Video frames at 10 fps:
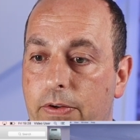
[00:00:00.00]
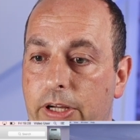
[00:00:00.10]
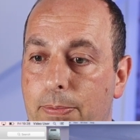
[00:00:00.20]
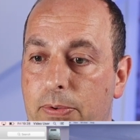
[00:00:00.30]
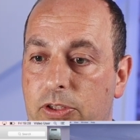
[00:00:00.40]
on the
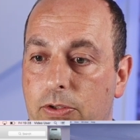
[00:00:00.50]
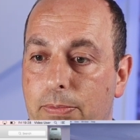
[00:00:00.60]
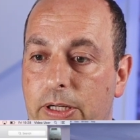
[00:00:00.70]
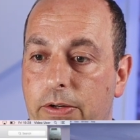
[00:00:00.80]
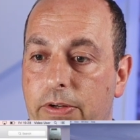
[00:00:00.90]
Apple Store
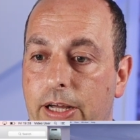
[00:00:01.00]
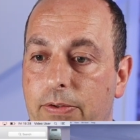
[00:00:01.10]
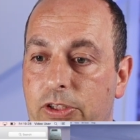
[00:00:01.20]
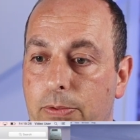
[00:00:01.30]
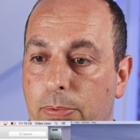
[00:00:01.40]
menu down
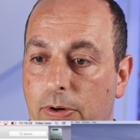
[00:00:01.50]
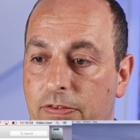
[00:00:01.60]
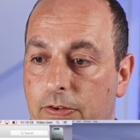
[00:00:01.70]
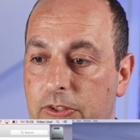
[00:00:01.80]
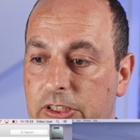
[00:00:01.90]
to
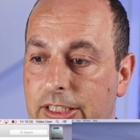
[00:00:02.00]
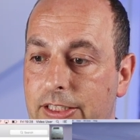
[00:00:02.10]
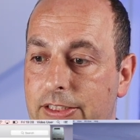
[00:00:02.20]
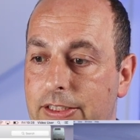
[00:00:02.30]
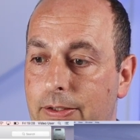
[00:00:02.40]

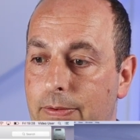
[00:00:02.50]
Preferences,